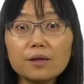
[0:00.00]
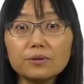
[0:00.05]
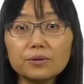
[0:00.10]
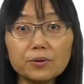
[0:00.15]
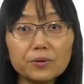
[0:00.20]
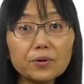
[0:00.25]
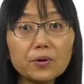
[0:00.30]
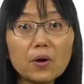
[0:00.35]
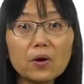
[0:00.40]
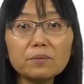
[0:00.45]

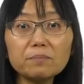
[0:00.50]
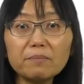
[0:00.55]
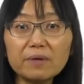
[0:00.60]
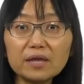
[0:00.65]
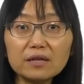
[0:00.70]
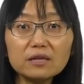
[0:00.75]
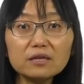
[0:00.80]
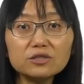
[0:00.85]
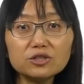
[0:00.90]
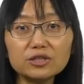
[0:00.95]
There are
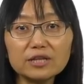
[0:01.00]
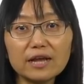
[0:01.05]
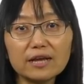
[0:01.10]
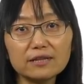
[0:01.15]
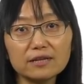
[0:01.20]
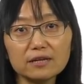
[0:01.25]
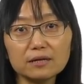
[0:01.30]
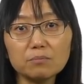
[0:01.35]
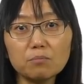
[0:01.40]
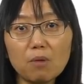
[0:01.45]
many
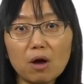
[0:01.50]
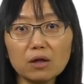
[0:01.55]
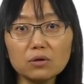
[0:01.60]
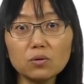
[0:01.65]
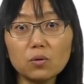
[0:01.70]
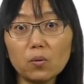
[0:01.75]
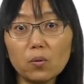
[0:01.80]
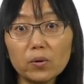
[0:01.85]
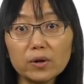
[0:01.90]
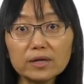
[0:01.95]
genetic
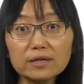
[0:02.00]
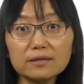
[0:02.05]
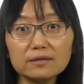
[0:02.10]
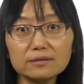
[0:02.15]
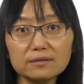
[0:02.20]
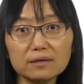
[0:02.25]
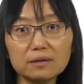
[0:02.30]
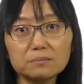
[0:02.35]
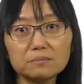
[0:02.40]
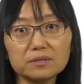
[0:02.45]
model
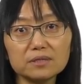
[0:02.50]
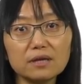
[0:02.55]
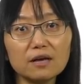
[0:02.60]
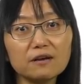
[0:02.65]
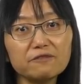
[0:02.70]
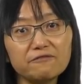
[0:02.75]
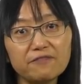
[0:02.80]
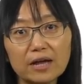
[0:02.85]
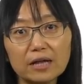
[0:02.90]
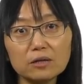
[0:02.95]
organisms
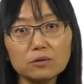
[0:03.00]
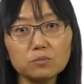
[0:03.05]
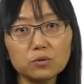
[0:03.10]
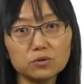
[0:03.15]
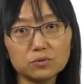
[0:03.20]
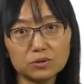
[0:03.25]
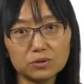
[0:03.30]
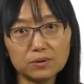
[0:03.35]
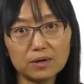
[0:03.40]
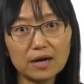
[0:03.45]

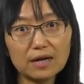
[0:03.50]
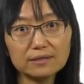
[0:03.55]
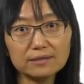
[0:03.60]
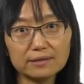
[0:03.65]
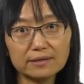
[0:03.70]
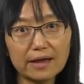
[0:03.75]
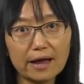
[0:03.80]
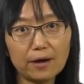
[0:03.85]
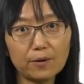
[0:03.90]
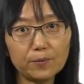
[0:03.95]
available to
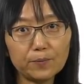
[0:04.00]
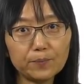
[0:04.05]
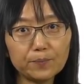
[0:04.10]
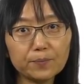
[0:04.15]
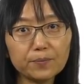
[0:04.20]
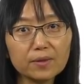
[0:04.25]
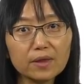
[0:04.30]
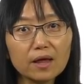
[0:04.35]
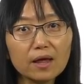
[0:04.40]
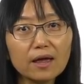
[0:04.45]
us now.
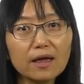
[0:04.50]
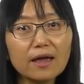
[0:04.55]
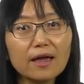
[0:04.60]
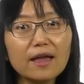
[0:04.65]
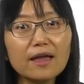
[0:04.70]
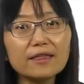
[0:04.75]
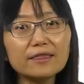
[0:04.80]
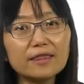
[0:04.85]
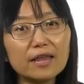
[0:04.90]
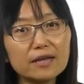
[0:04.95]

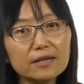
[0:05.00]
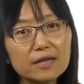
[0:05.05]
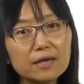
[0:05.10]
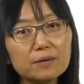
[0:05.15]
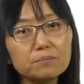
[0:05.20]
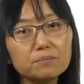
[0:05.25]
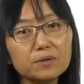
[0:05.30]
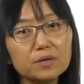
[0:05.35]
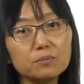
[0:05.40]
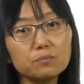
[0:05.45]
They
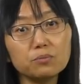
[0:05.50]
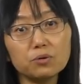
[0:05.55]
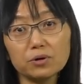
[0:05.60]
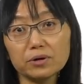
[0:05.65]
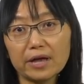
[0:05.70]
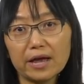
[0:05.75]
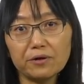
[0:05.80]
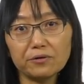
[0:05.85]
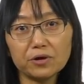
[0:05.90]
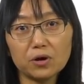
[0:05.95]
can be
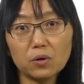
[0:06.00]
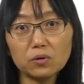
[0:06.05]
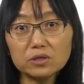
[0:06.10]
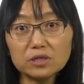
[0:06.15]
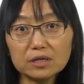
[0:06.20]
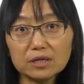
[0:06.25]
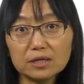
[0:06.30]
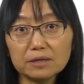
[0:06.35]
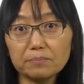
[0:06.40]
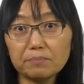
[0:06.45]

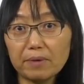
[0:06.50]
prokaryotic